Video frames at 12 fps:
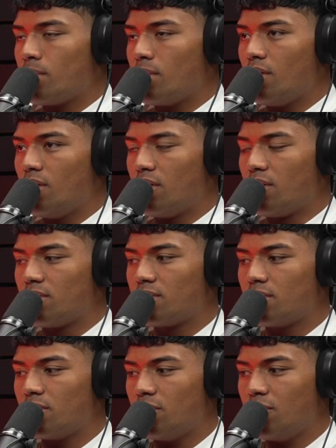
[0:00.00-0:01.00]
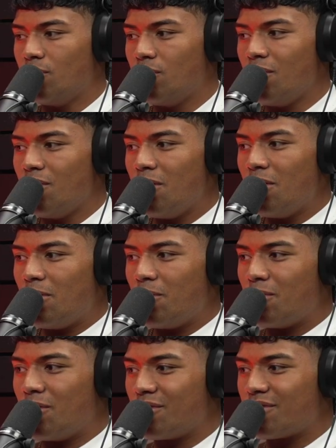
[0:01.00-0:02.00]
So
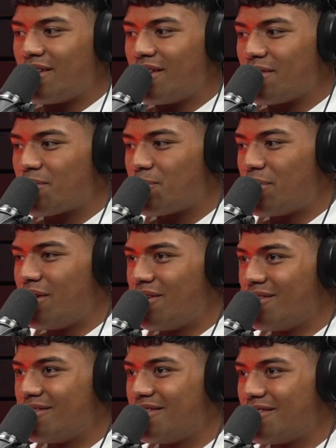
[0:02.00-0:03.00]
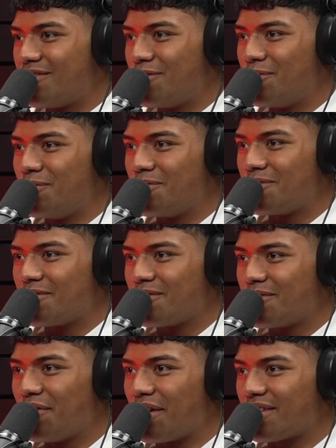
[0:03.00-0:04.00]
yeah, it's pretty hard to
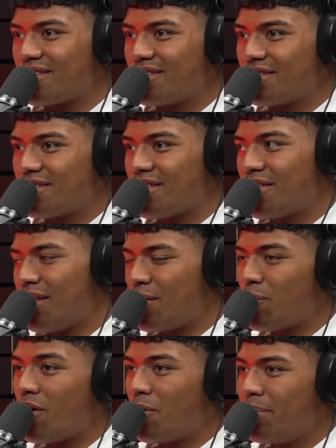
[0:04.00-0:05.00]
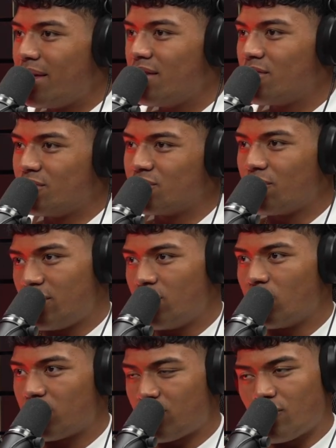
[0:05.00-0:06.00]
think where I'll be because obviously you
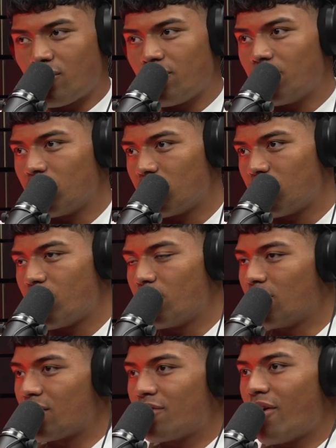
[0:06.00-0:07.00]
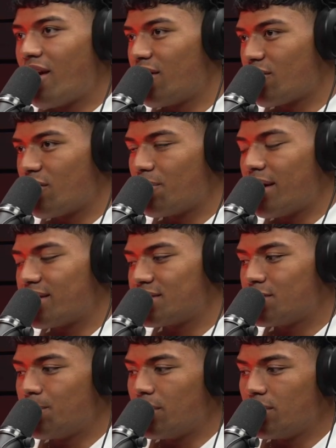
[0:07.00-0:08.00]
got Taruva, Jura, great outside
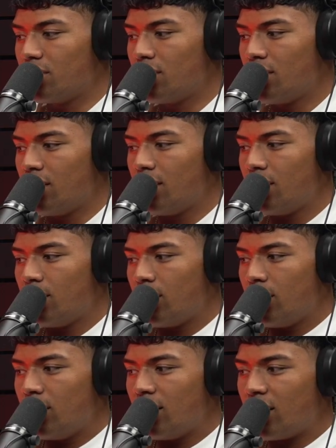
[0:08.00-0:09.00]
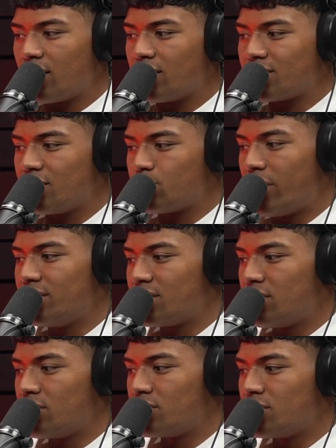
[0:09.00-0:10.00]
backs. But I guess this
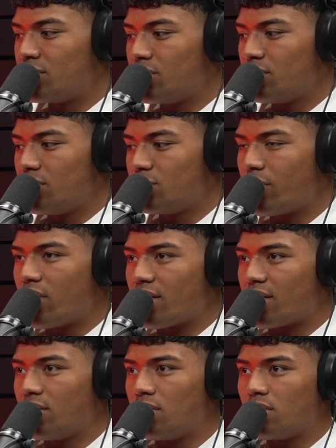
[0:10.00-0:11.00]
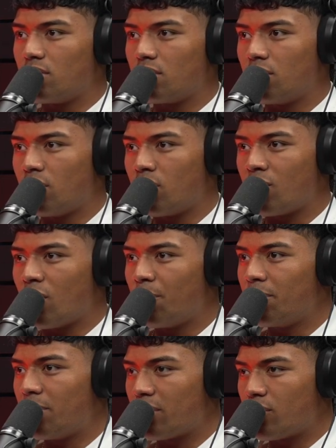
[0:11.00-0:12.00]
preseason is where I can
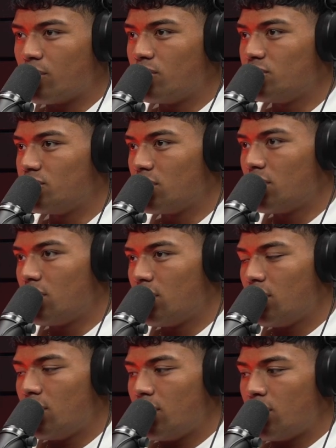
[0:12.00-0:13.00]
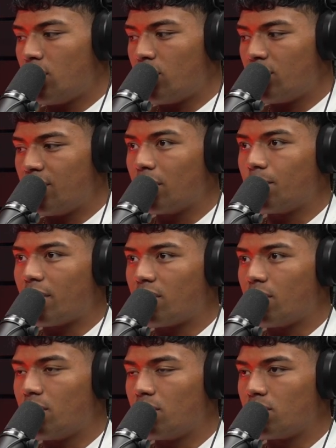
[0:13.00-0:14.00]
sharpen my tools, develop as
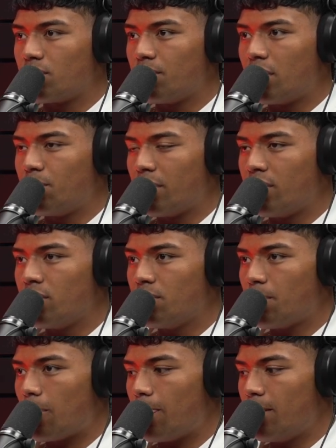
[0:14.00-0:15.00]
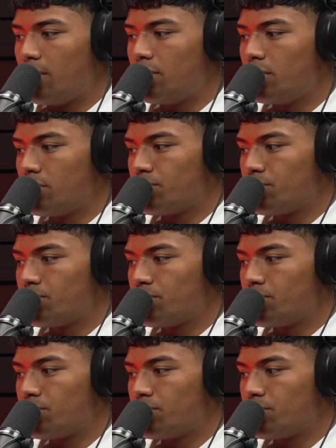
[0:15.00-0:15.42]
a better player, and